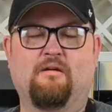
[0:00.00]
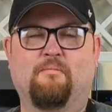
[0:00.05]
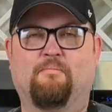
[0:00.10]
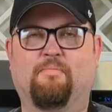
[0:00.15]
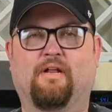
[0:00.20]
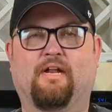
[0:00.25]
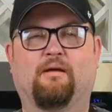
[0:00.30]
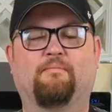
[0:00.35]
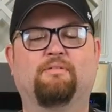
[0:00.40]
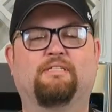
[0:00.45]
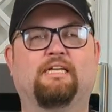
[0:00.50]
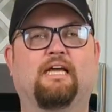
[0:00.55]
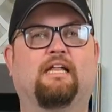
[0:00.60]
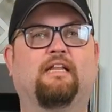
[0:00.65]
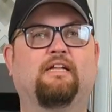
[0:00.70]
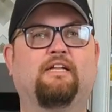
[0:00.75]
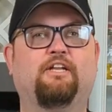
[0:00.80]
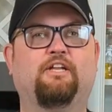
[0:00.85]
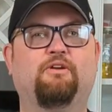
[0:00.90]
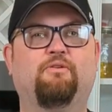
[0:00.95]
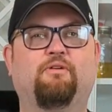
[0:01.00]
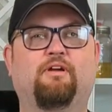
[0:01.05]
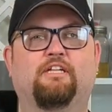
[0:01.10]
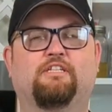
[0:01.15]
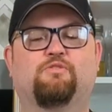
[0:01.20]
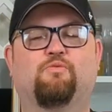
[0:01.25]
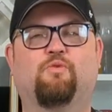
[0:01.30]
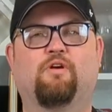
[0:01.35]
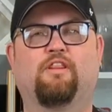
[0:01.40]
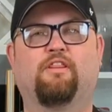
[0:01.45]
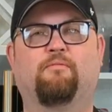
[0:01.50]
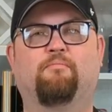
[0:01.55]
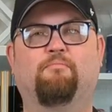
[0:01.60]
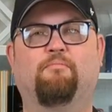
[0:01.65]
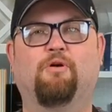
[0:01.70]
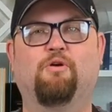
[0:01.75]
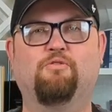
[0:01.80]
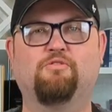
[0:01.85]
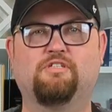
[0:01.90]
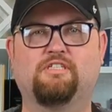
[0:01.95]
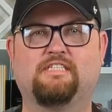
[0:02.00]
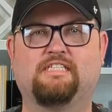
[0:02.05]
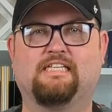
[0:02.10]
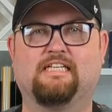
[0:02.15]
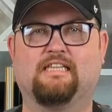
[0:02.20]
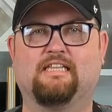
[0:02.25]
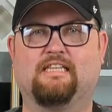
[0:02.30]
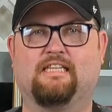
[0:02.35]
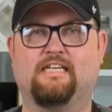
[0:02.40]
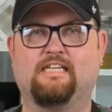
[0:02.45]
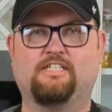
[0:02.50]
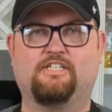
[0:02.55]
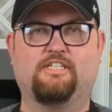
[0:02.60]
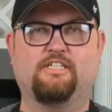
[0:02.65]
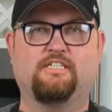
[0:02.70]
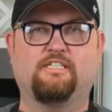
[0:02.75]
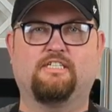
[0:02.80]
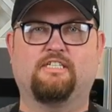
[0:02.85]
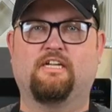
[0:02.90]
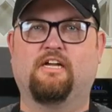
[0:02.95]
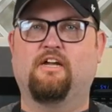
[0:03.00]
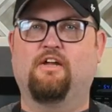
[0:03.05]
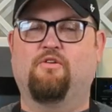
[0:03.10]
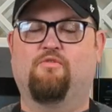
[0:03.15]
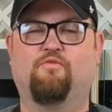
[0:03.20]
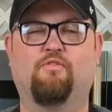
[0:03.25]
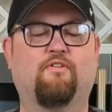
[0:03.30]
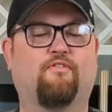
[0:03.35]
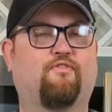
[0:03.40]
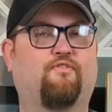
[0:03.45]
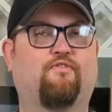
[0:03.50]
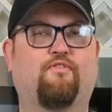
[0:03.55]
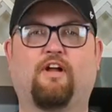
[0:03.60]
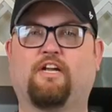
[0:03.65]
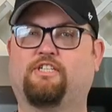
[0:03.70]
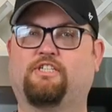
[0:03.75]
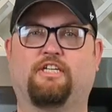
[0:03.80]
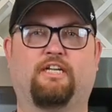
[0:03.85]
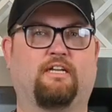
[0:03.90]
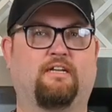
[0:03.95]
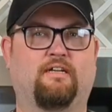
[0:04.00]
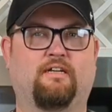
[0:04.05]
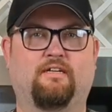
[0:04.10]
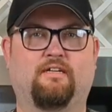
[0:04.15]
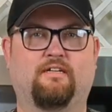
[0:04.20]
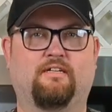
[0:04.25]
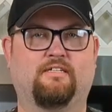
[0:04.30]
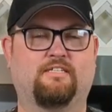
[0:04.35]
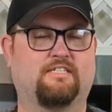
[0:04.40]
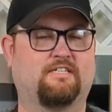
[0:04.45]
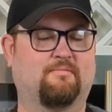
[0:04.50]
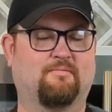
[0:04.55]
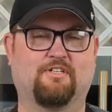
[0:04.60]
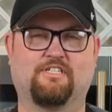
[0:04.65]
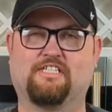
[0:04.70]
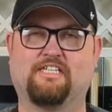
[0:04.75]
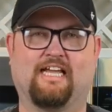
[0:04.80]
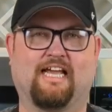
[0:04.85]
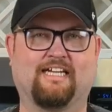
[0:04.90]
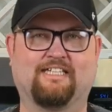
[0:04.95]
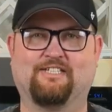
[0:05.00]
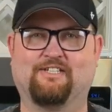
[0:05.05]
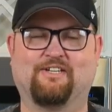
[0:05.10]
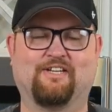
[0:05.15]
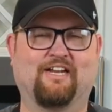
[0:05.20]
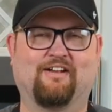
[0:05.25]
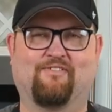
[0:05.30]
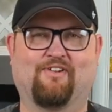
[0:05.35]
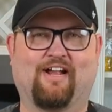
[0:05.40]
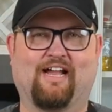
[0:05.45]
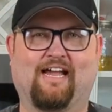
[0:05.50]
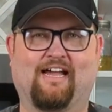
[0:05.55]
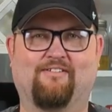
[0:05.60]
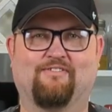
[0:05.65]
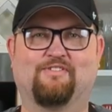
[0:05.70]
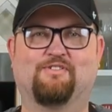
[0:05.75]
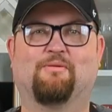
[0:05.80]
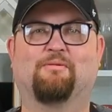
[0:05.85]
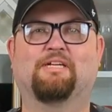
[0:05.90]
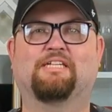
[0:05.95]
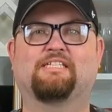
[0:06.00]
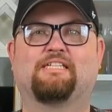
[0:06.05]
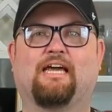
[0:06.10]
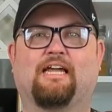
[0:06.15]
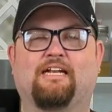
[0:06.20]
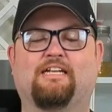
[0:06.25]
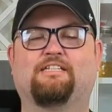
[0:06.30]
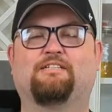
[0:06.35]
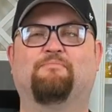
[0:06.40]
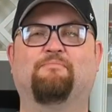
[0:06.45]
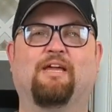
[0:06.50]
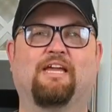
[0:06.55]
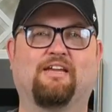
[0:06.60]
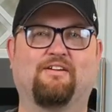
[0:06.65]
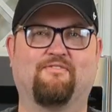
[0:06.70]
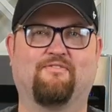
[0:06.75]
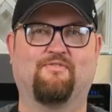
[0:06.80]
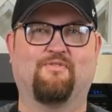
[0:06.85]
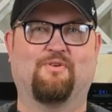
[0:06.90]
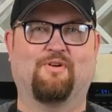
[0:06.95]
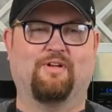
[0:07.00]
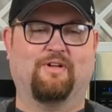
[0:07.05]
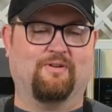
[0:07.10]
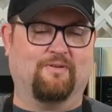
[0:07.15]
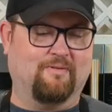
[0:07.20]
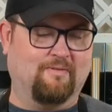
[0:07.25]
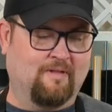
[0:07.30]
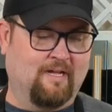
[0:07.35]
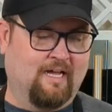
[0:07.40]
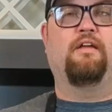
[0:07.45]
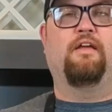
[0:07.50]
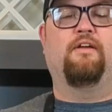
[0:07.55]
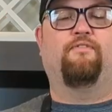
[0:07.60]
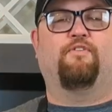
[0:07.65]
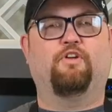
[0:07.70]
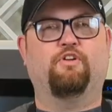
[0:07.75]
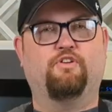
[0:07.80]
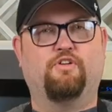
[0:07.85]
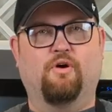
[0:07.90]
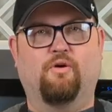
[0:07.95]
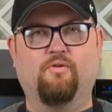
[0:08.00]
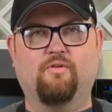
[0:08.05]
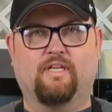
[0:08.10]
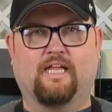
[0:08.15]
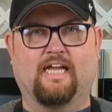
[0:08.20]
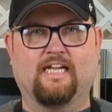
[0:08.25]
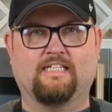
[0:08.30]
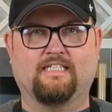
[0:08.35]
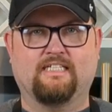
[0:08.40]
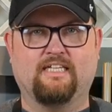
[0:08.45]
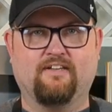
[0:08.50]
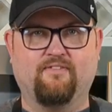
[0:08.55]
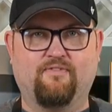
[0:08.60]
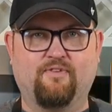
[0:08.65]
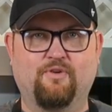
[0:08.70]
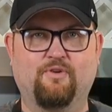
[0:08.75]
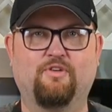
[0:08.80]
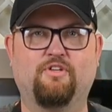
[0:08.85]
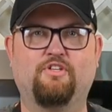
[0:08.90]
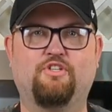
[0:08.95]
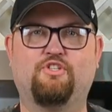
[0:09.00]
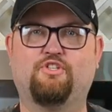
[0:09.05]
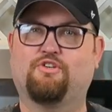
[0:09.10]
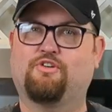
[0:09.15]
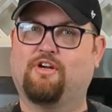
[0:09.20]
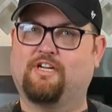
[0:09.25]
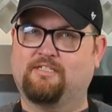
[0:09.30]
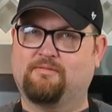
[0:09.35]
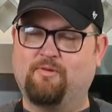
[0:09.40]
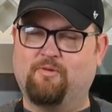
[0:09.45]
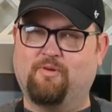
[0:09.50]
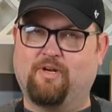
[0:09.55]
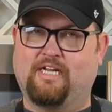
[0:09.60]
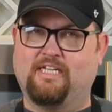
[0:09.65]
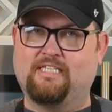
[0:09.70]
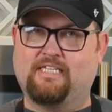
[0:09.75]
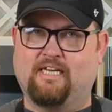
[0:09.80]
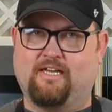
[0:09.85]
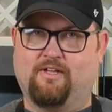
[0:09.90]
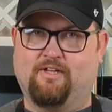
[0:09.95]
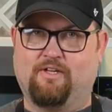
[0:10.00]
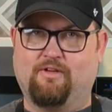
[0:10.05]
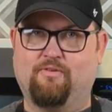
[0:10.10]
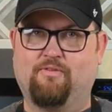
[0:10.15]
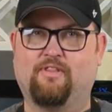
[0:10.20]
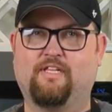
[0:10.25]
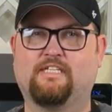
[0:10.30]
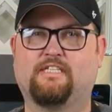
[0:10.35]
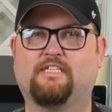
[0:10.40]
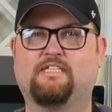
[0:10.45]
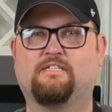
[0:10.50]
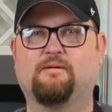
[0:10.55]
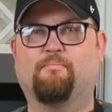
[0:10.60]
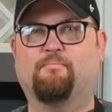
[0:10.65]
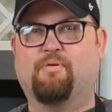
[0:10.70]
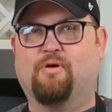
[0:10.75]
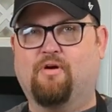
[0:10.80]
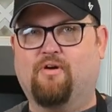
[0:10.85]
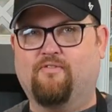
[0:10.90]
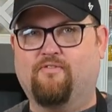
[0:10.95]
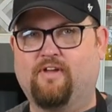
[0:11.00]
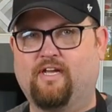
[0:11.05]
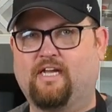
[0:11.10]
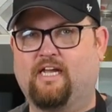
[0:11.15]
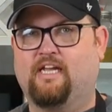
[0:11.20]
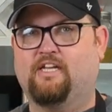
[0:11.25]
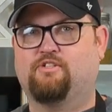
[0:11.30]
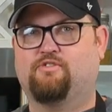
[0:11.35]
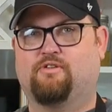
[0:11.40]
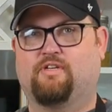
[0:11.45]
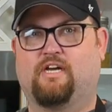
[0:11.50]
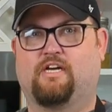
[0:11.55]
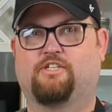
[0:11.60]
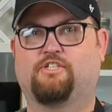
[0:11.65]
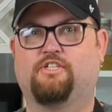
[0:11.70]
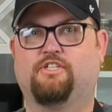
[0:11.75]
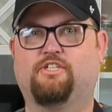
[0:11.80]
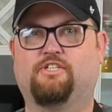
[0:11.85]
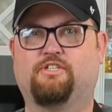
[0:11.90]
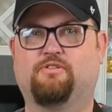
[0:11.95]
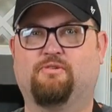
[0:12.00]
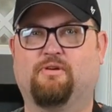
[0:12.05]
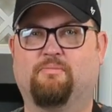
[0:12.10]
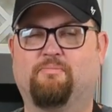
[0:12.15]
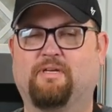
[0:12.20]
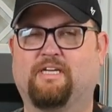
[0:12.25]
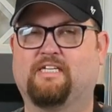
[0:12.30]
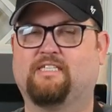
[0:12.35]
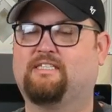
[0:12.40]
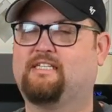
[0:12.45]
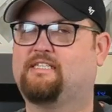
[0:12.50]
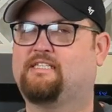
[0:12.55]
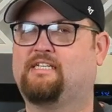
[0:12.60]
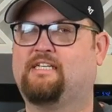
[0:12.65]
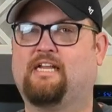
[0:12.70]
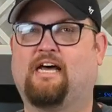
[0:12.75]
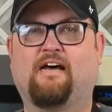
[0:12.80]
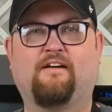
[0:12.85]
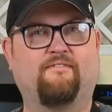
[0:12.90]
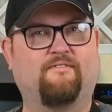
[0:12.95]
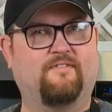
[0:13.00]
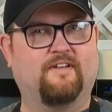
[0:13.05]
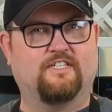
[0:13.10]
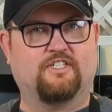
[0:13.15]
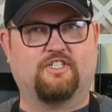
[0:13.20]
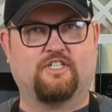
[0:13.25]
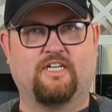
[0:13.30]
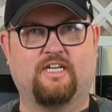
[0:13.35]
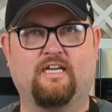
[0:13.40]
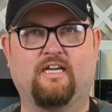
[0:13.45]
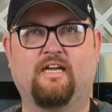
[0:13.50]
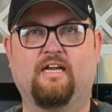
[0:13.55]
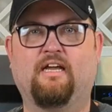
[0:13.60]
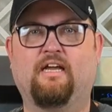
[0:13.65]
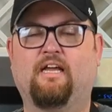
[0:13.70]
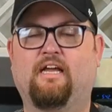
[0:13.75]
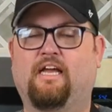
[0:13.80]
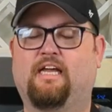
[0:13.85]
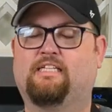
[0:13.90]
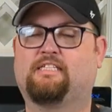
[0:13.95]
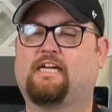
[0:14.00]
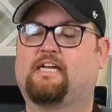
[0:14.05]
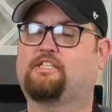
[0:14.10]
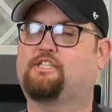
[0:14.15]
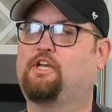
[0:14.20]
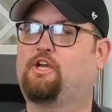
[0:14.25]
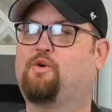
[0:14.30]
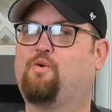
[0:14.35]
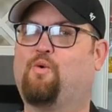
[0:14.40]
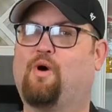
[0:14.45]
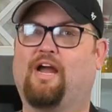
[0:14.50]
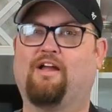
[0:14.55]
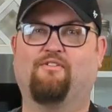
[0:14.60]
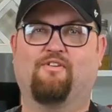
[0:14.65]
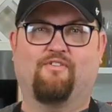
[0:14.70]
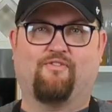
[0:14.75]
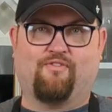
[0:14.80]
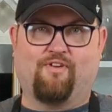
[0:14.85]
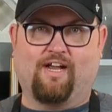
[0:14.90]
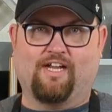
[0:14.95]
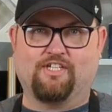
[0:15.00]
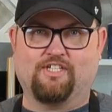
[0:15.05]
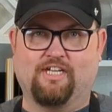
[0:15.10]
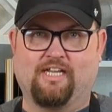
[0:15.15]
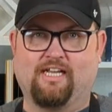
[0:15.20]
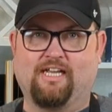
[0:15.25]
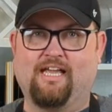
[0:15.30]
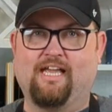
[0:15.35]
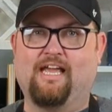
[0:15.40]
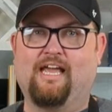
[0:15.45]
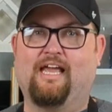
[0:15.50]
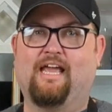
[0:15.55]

But I'm telling you, it's one of the most delicious, refreshing summer snacks you could ever have. So I'm excited to make it for you. If you don't like seafood, trust me when I tell you, this is a perfect introduction to it because it's not fishy. It's actually quite refreshing.